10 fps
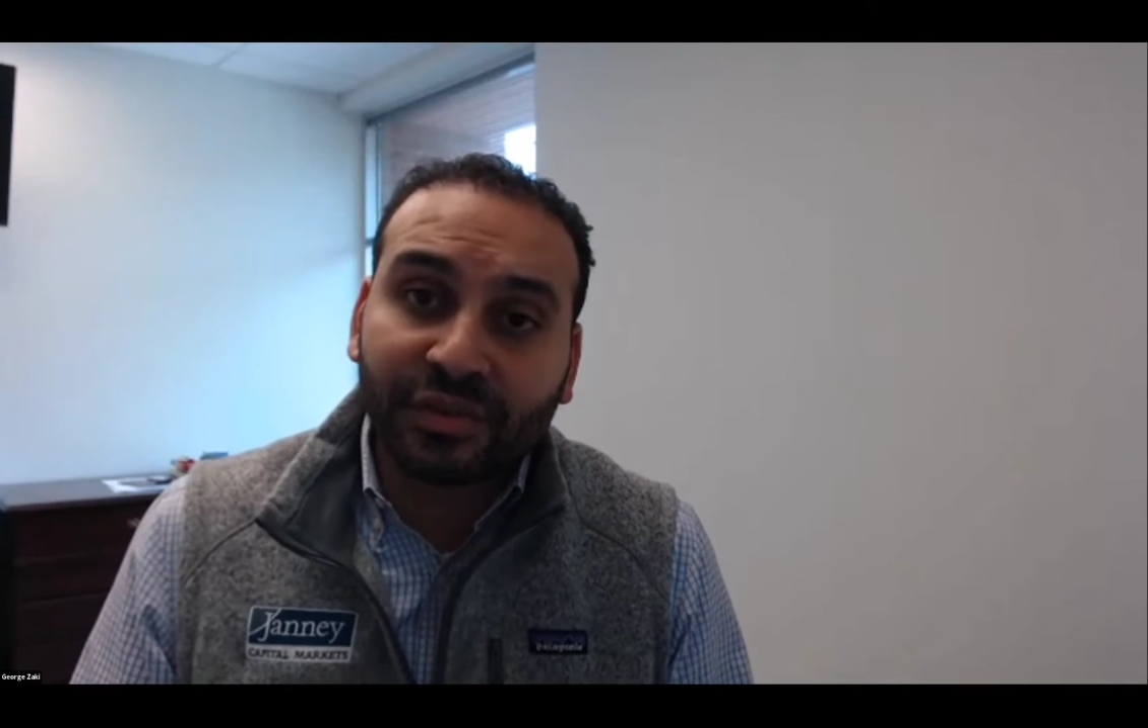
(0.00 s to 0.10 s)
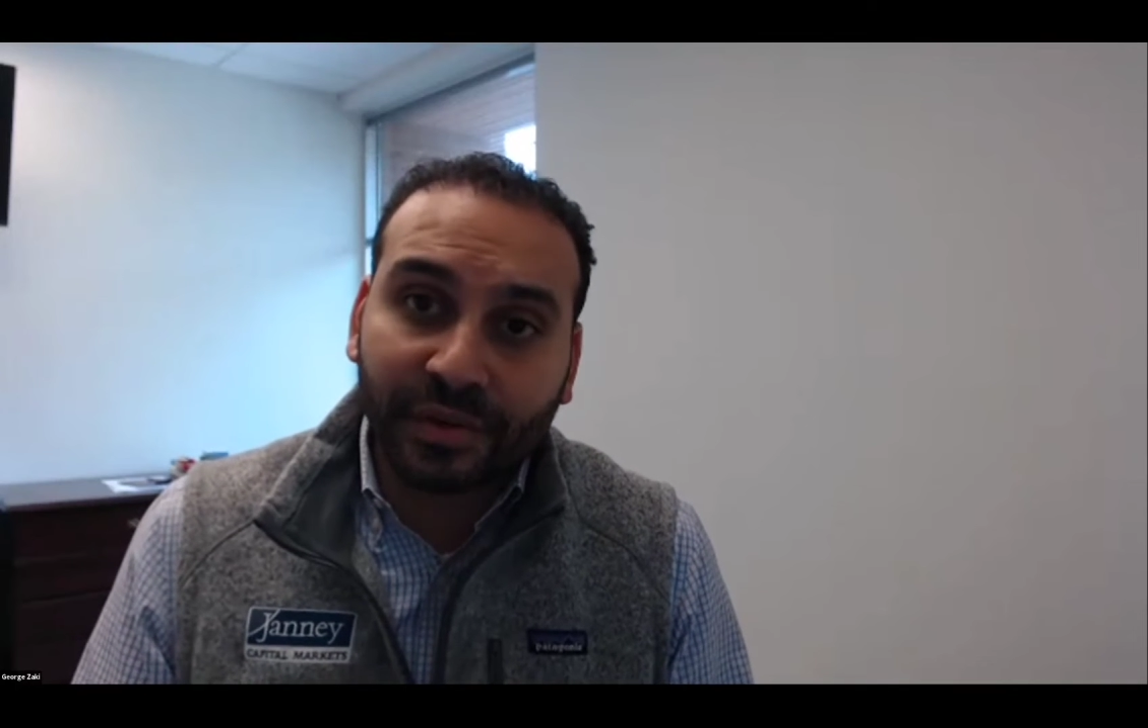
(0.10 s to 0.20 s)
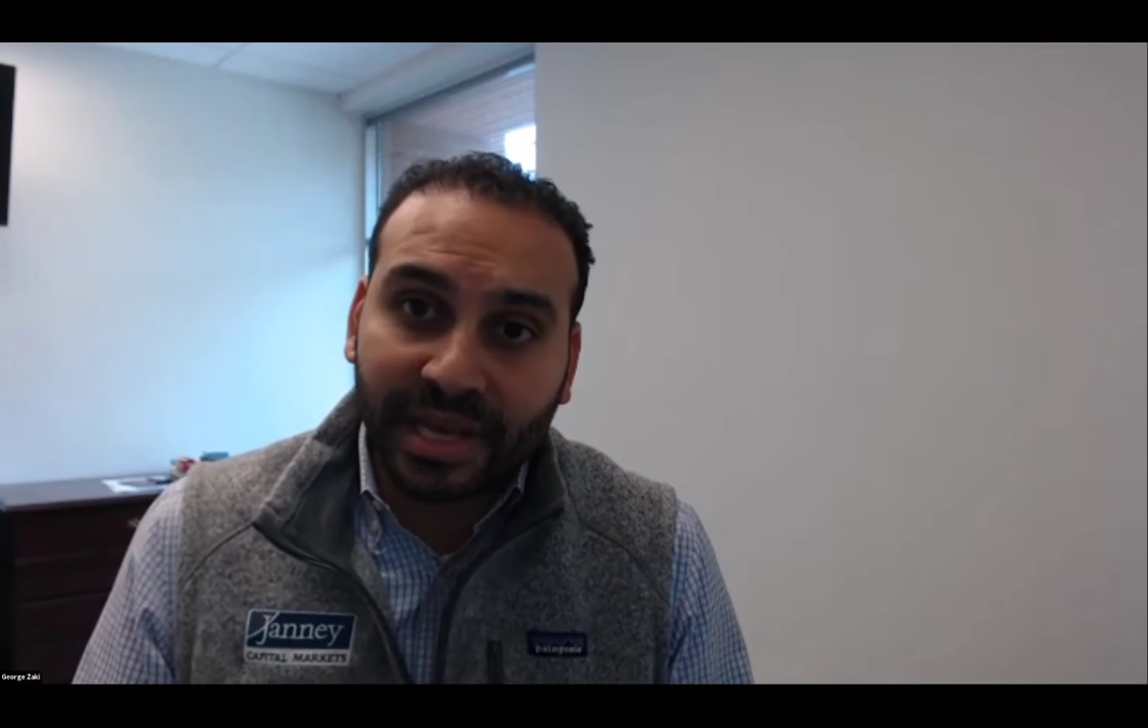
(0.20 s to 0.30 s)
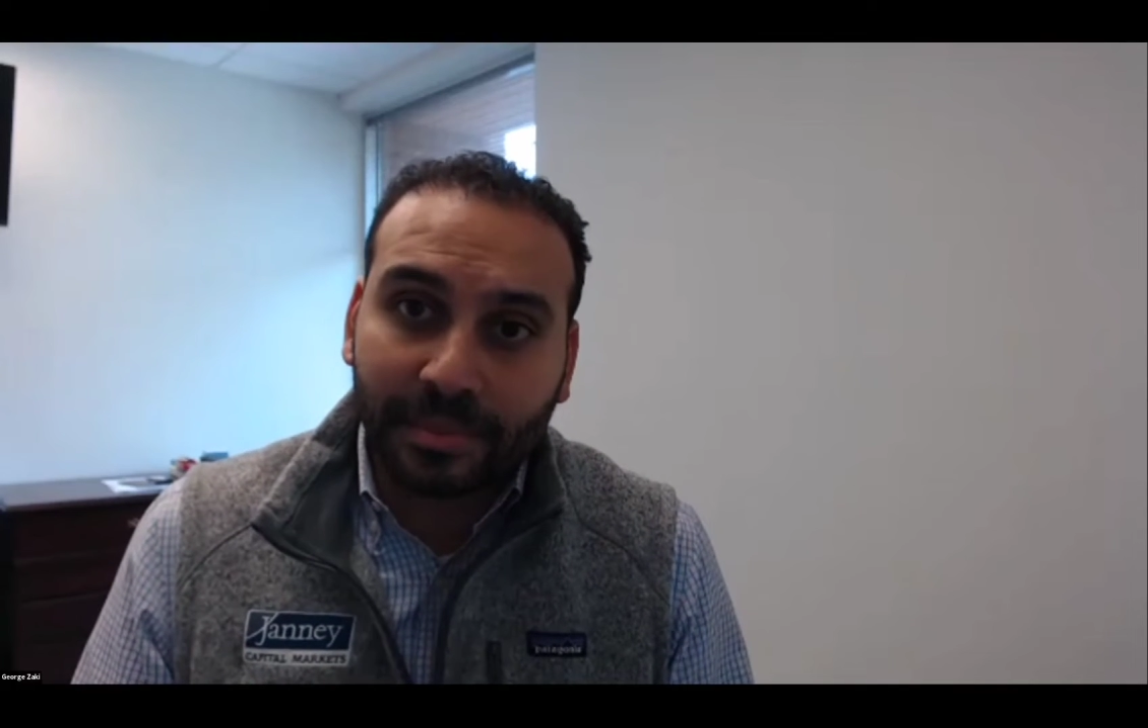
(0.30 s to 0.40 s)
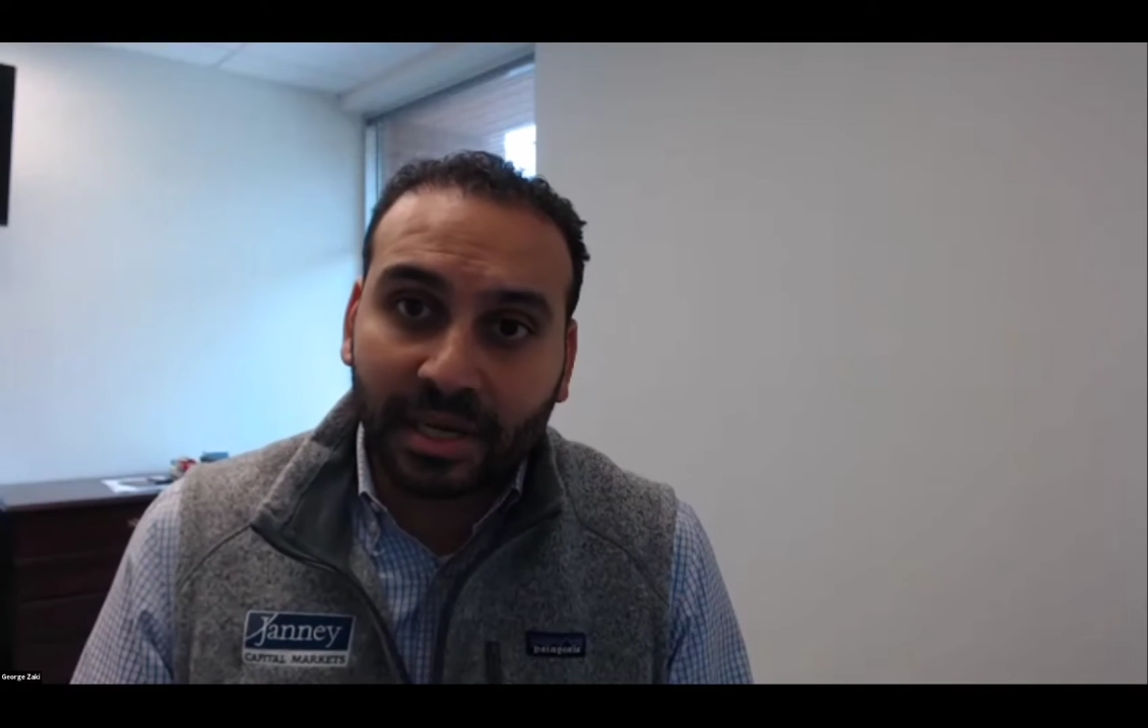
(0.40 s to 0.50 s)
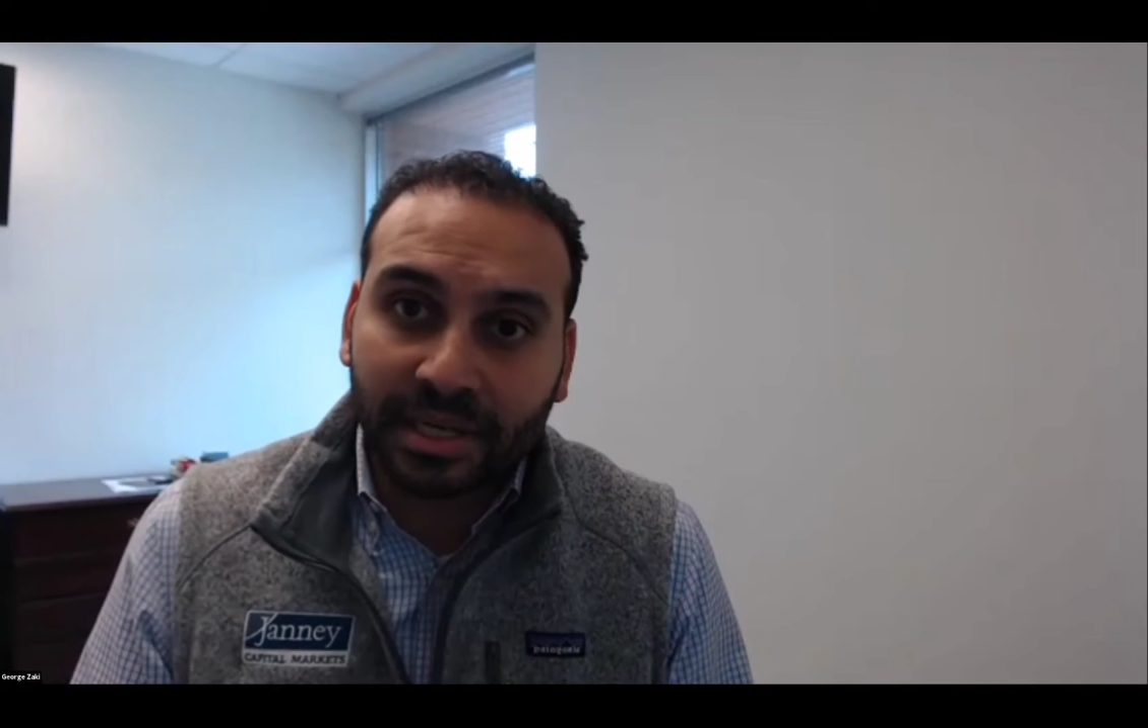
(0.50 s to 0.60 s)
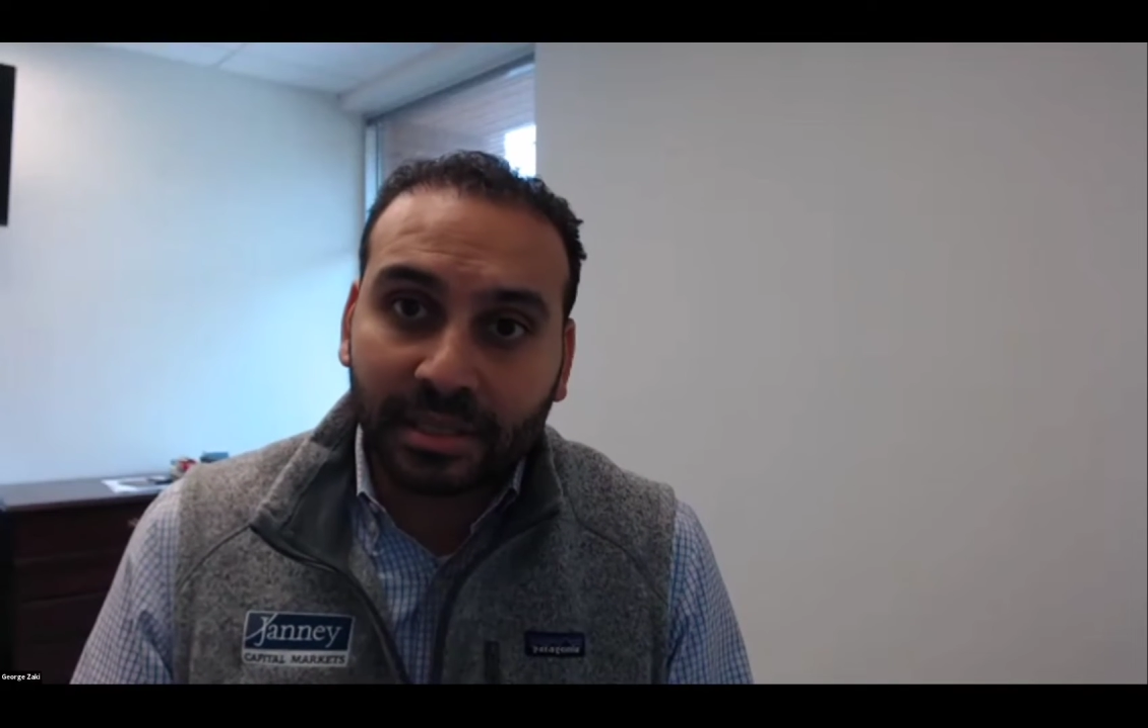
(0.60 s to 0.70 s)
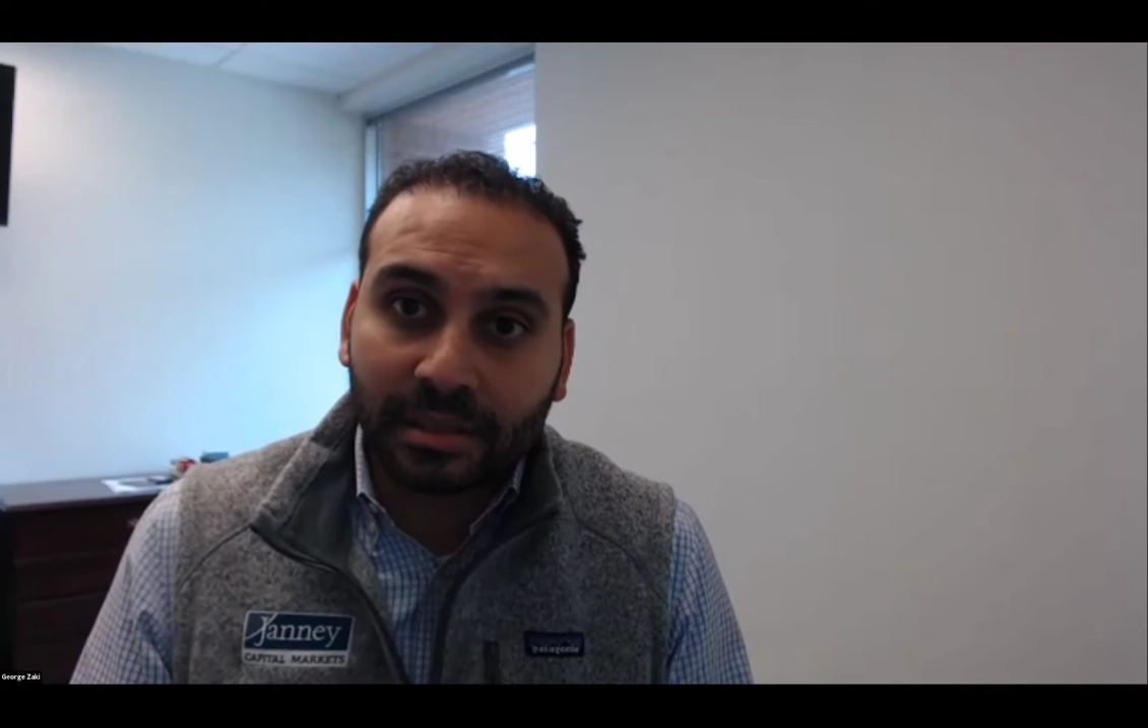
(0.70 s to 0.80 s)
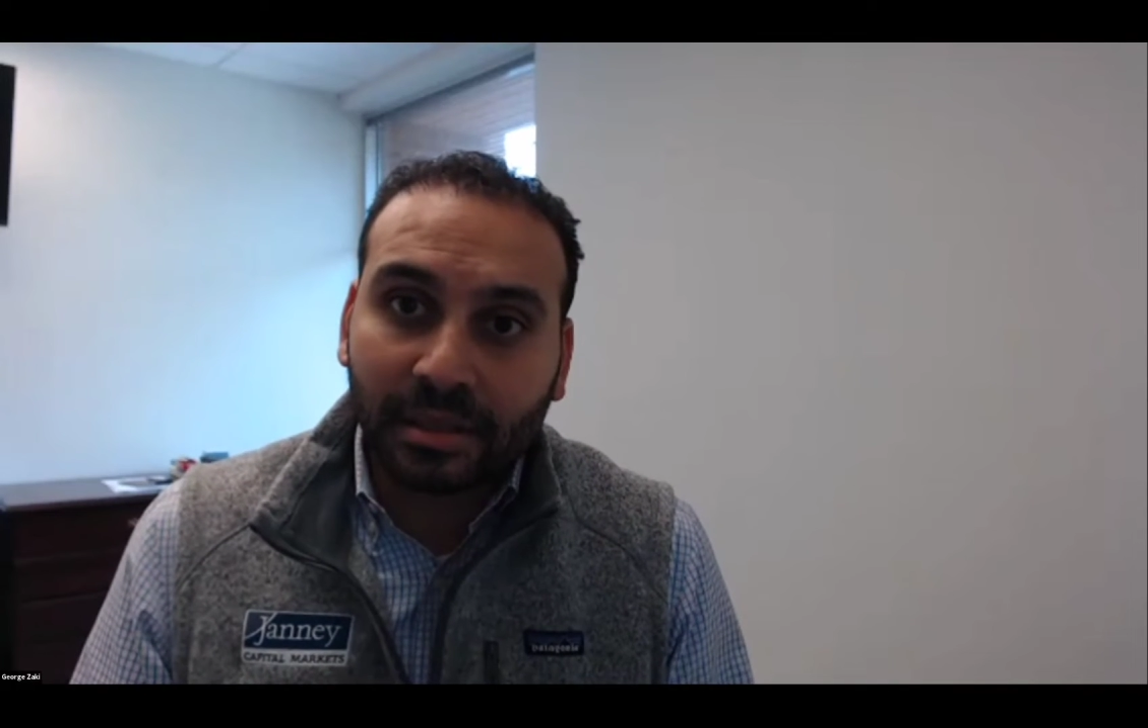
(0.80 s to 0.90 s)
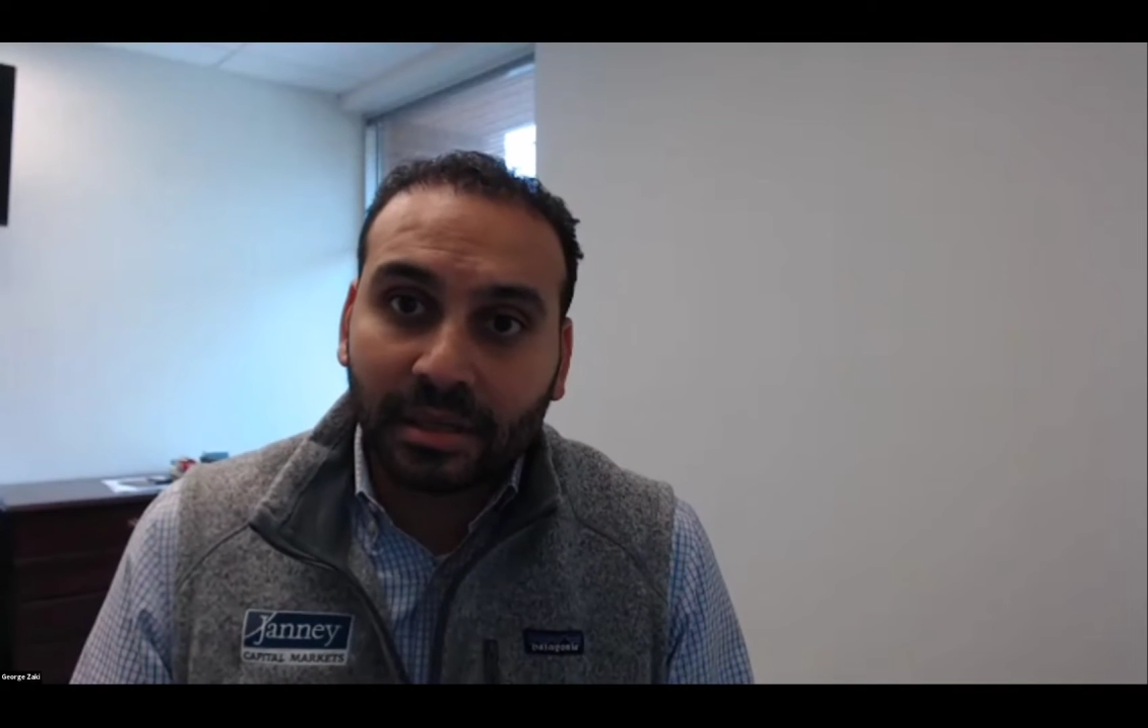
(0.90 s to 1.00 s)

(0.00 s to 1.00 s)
for that money,